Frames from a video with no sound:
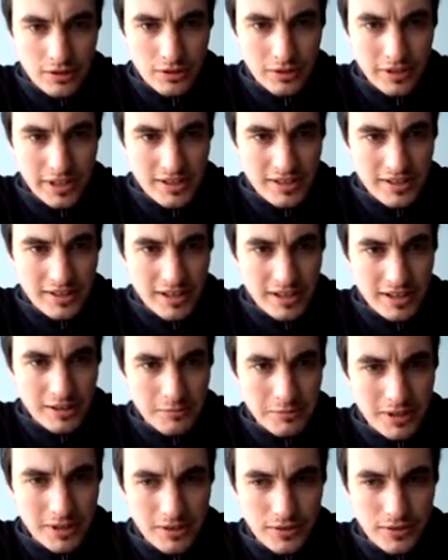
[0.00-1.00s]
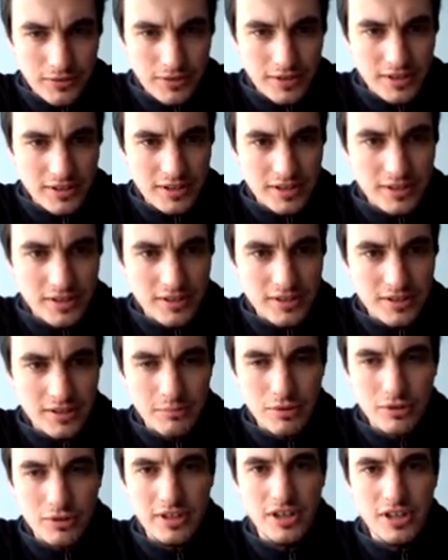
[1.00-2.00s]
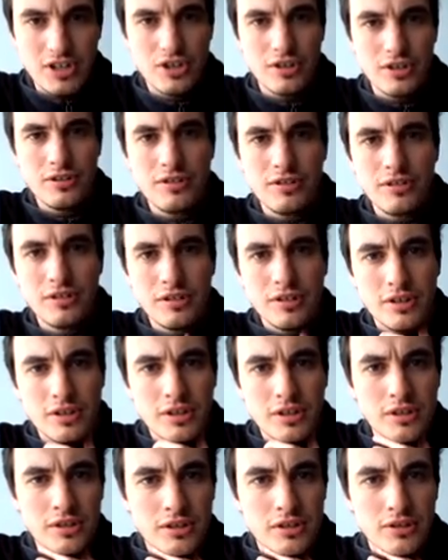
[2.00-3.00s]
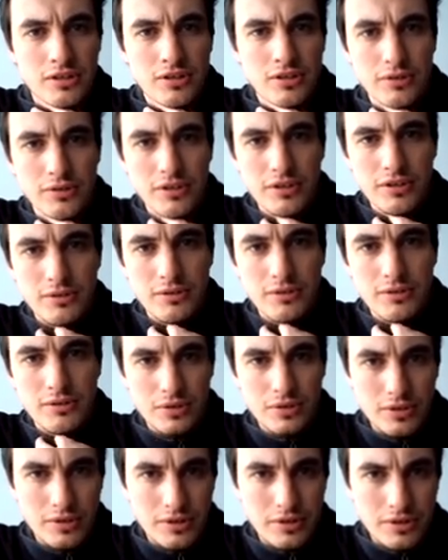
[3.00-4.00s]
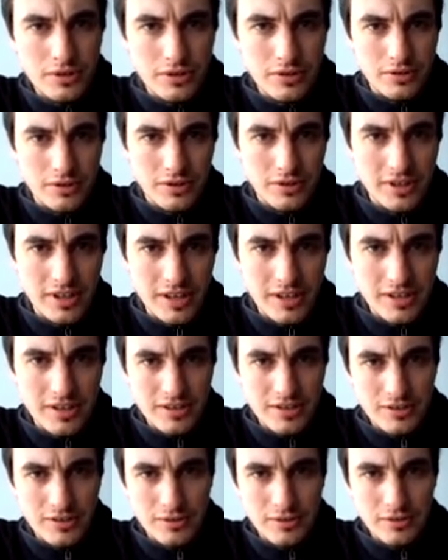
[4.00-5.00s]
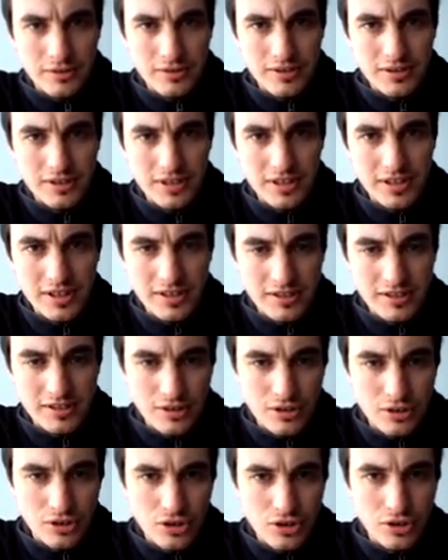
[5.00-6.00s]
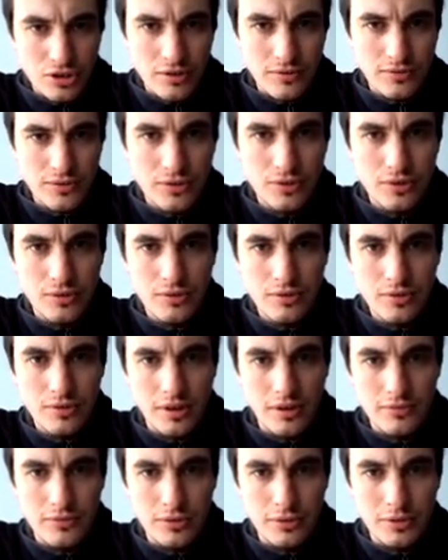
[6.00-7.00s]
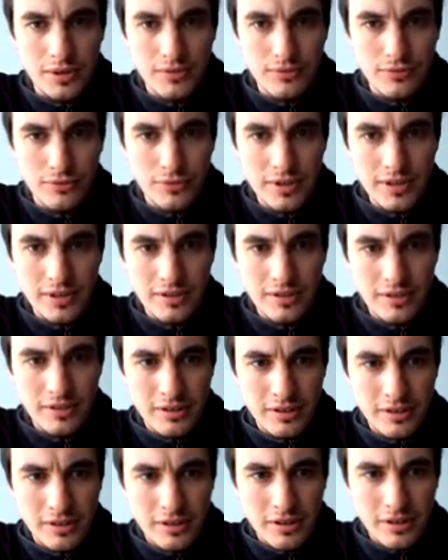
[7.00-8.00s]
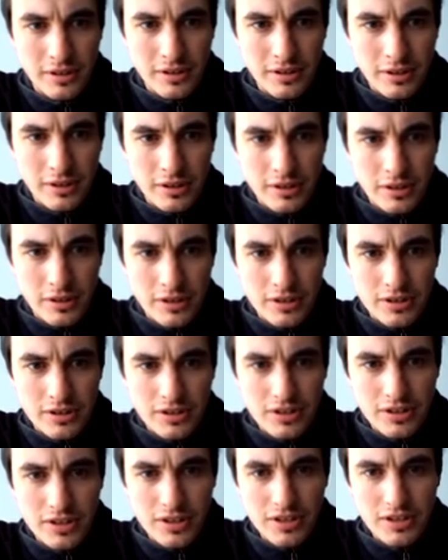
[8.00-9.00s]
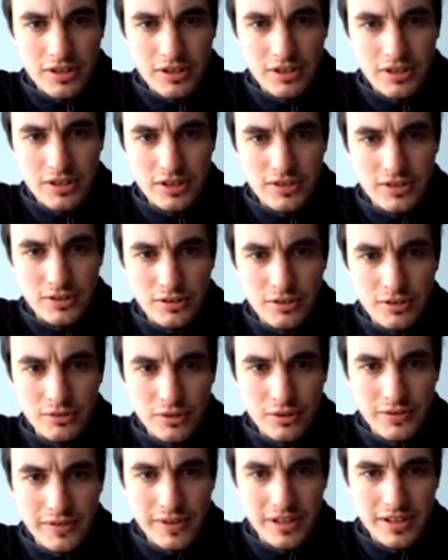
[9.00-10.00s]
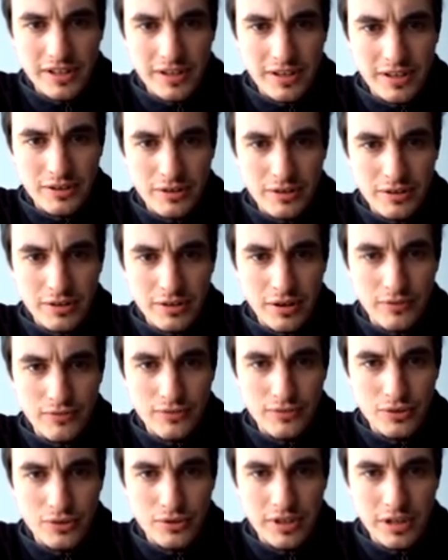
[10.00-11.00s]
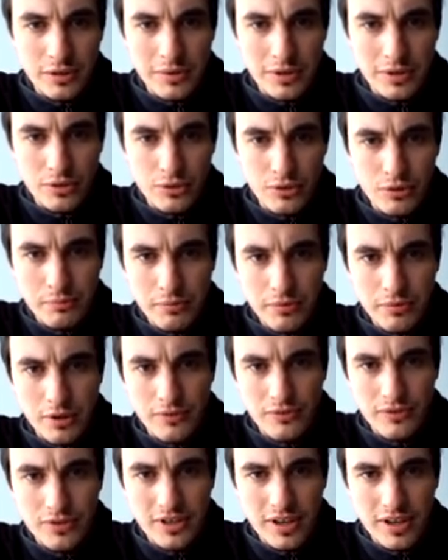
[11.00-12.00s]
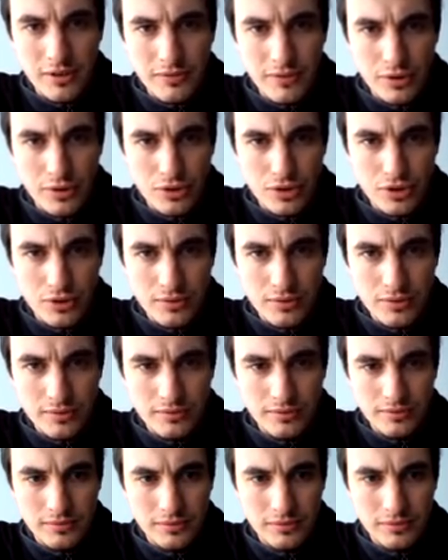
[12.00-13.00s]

So let's start by fixing some notation. So in Urtalk, K is a cyclic extension of Q of degree 3. K is a non-trivial character of the Galois group of K over Q.